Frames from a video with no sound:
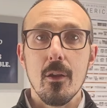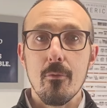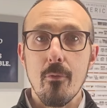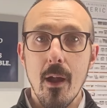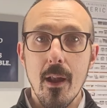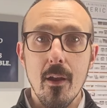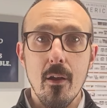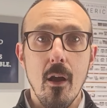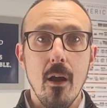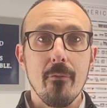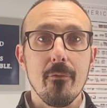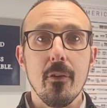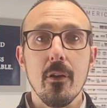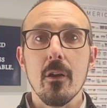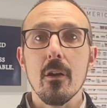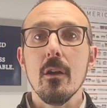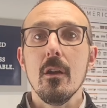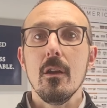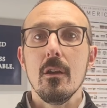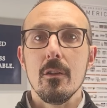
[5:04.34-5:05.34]
write an
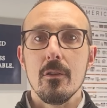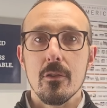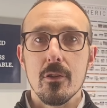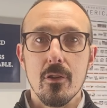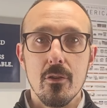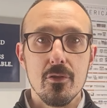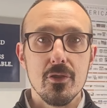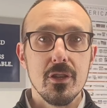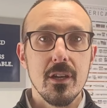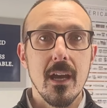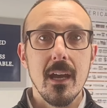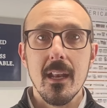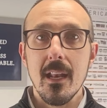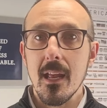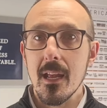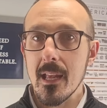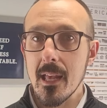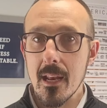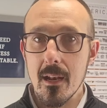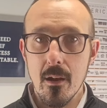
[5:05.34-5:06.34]
offer,
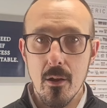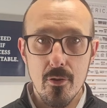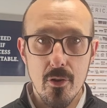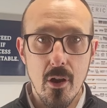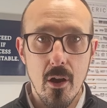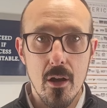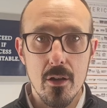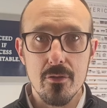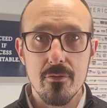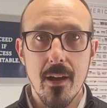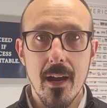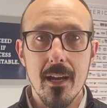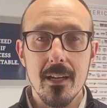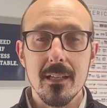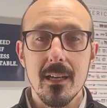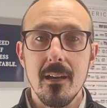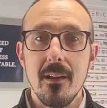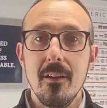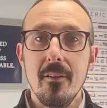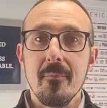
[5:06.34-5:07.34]
negotiate, and get it under
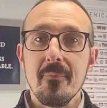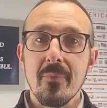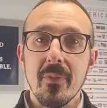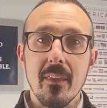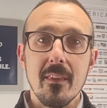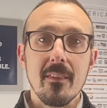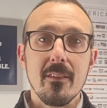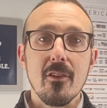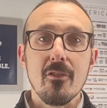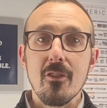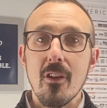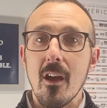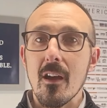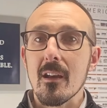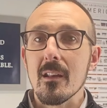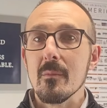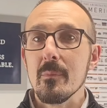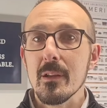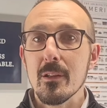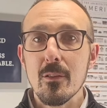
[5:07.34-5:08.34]
contract. And you're not
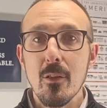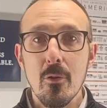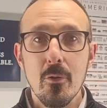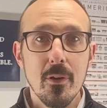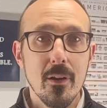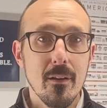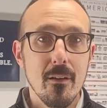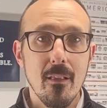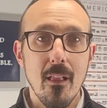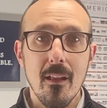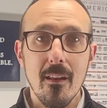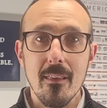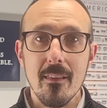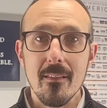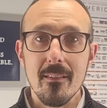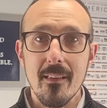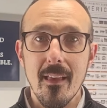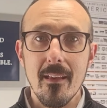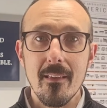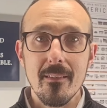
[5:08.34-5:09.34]
going to be alone in a lot of
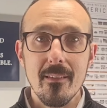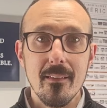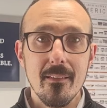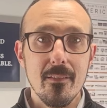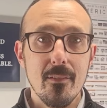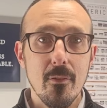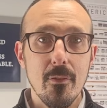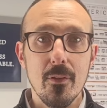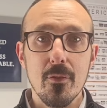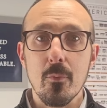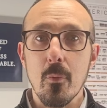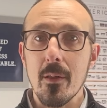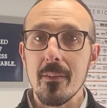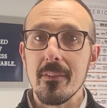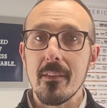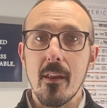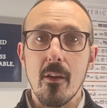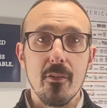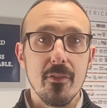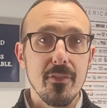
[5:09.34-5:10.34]
these cases. So these
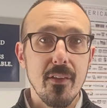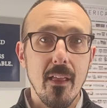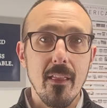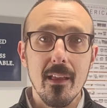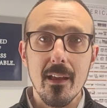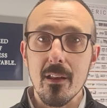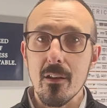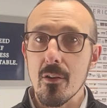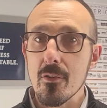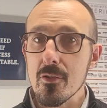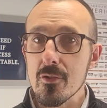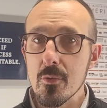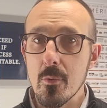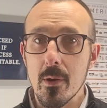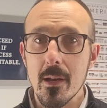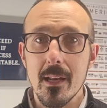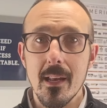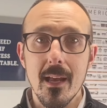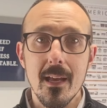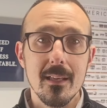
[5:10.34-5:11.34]
ones that are selling in under
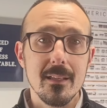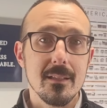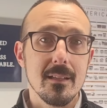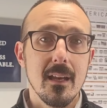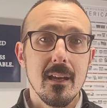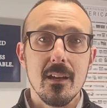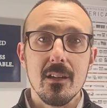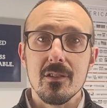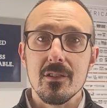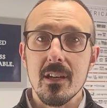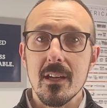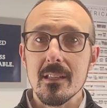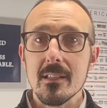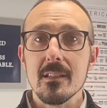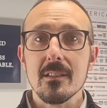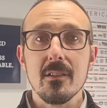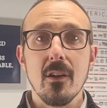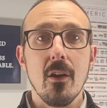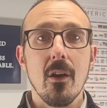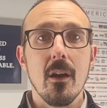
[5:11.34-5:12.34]
20 days,
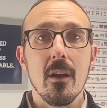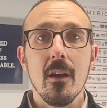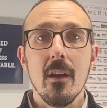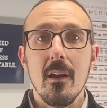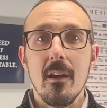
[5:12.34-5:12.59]
chances are,